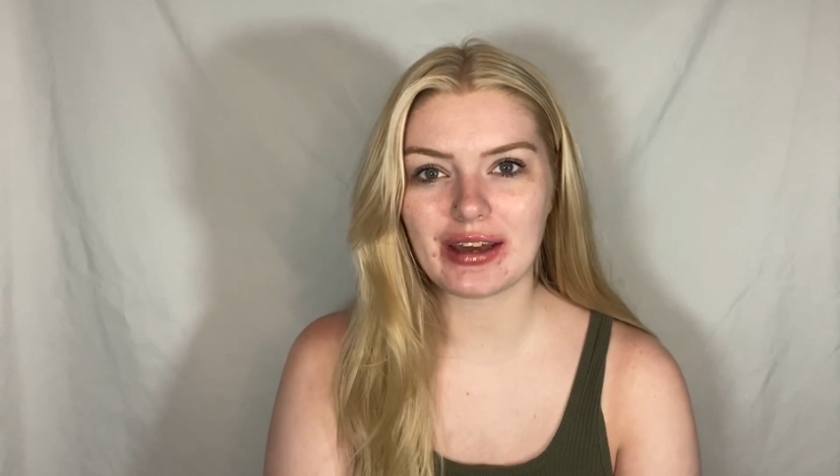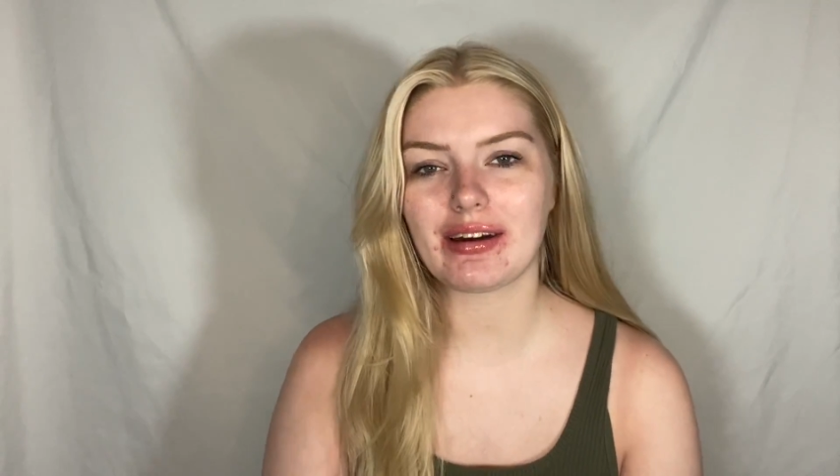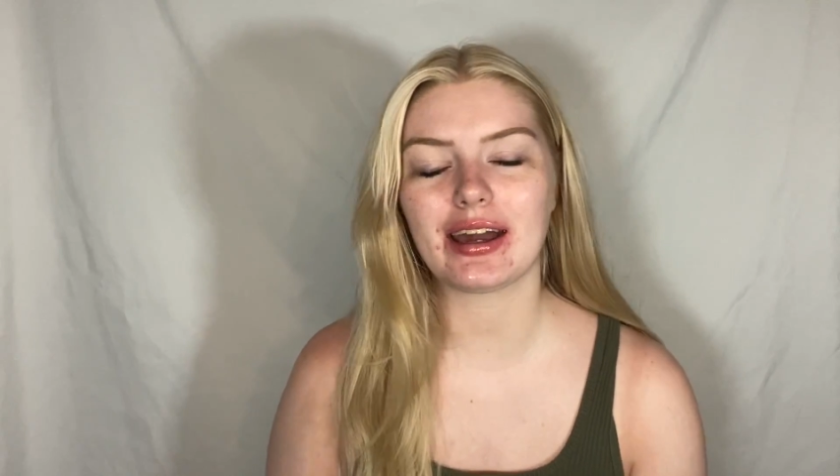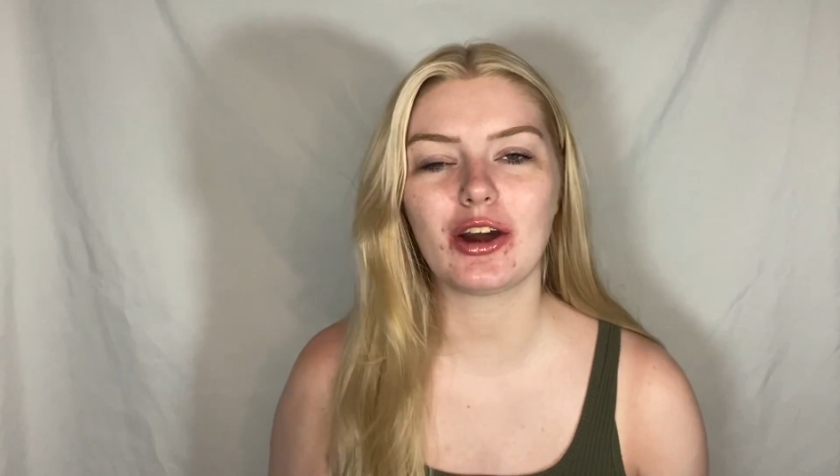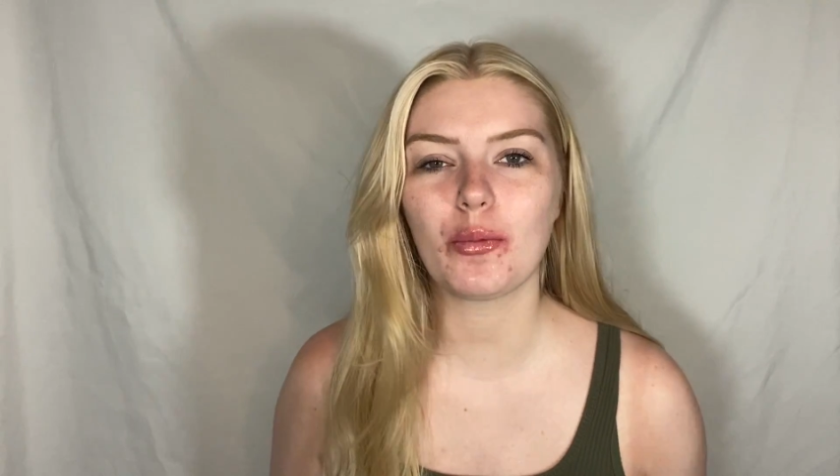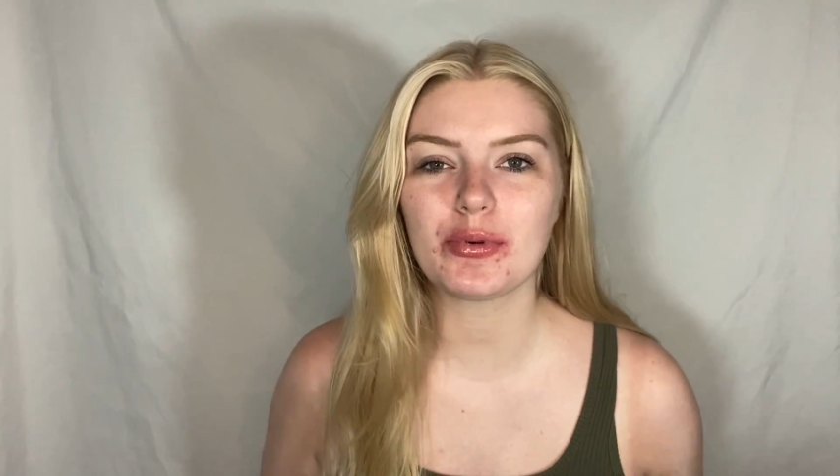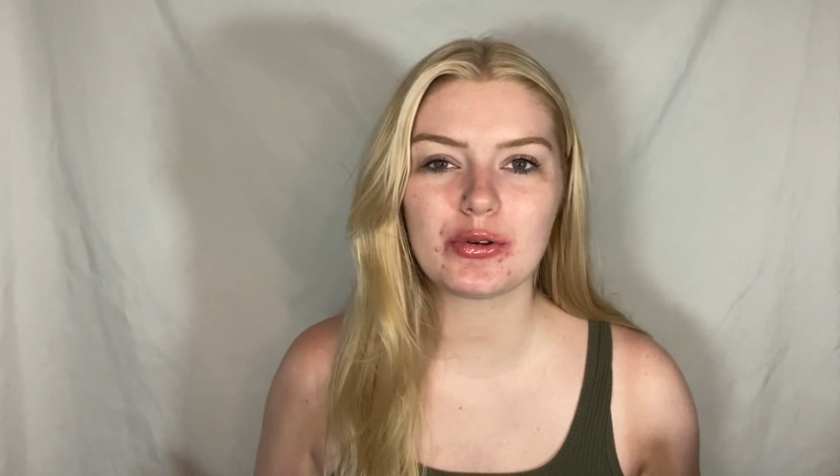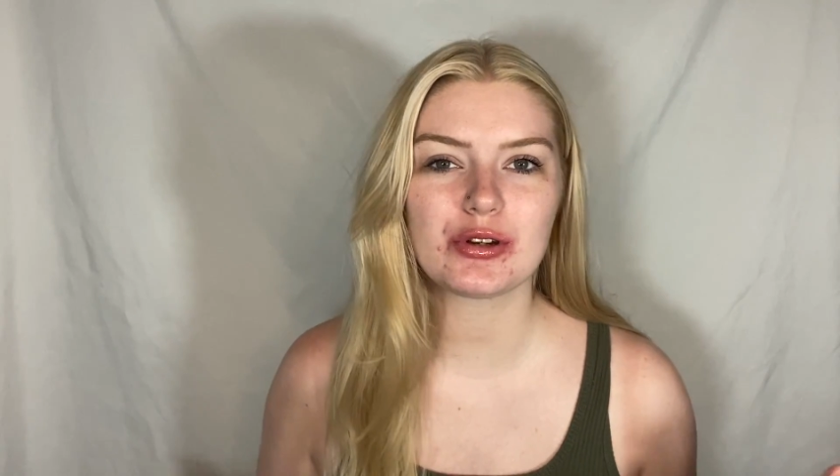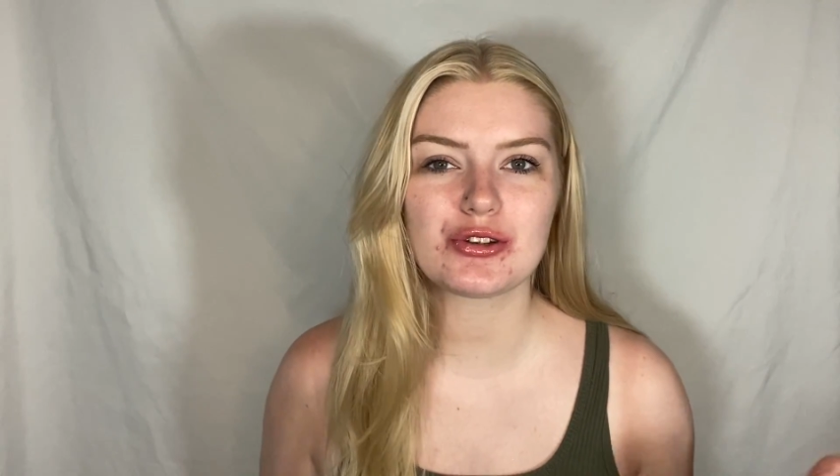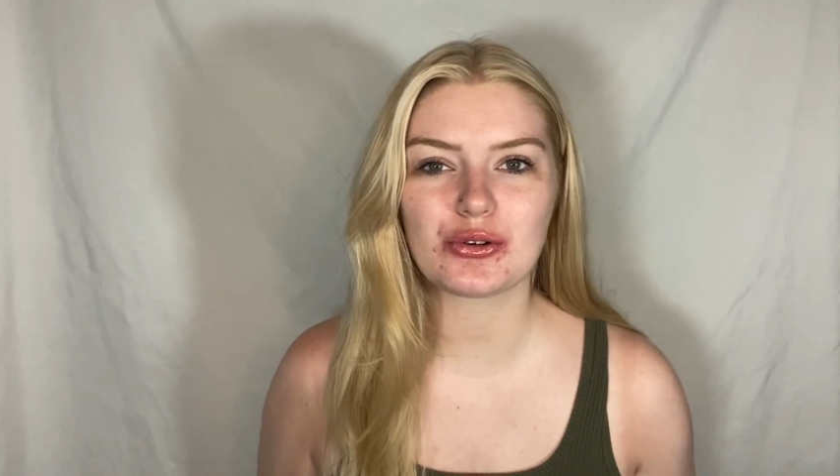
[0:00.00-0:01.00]
I hope you
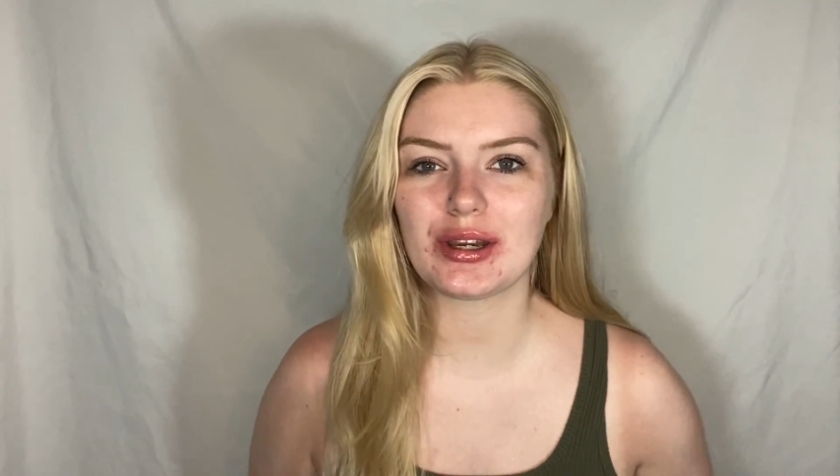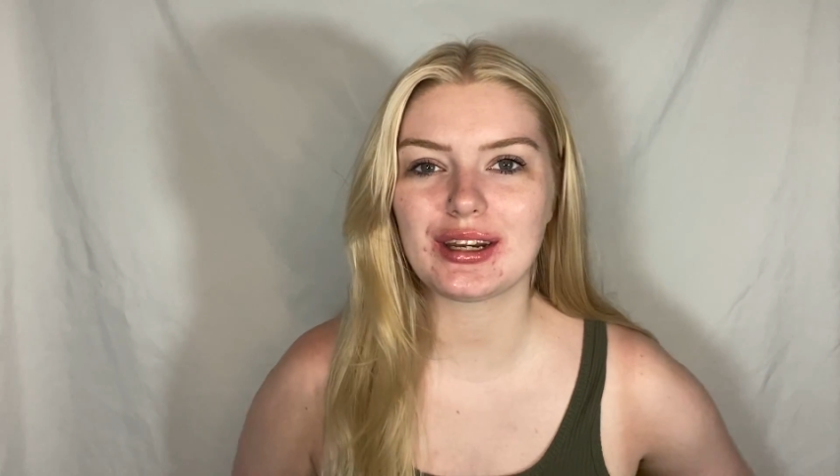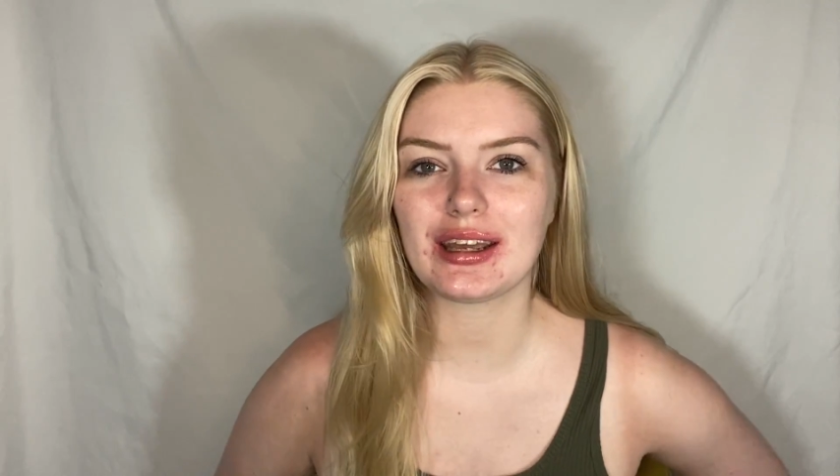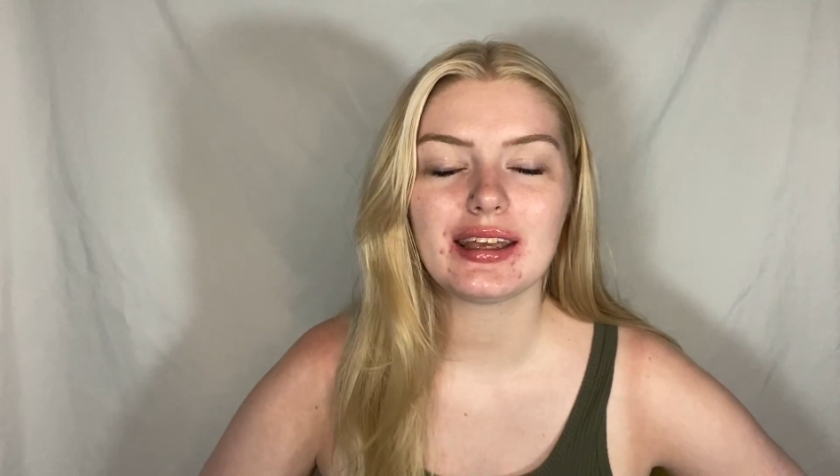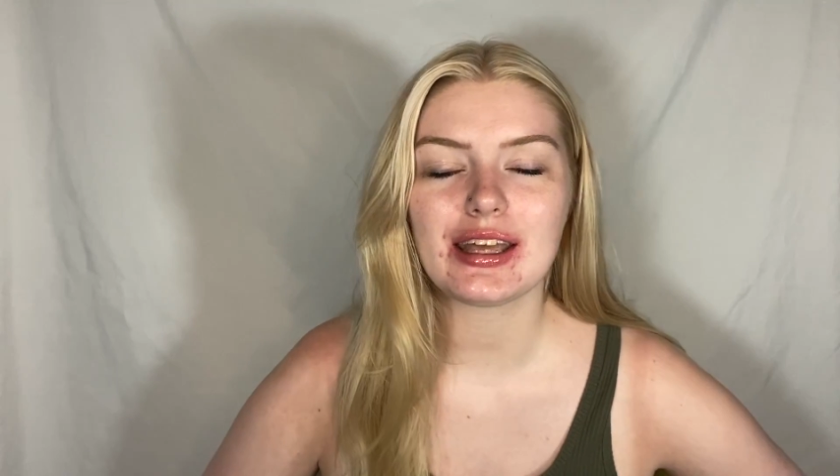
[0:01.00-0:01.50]
enjoyed it.